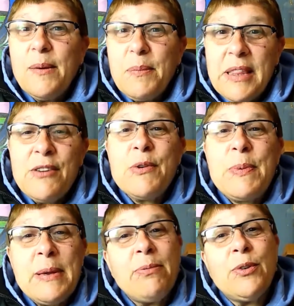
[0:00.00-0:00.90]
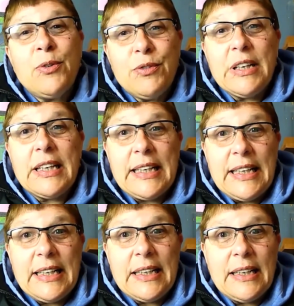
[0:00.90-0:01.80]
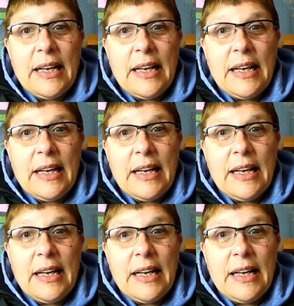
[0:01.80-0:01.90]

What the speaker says: but there are people who really need it.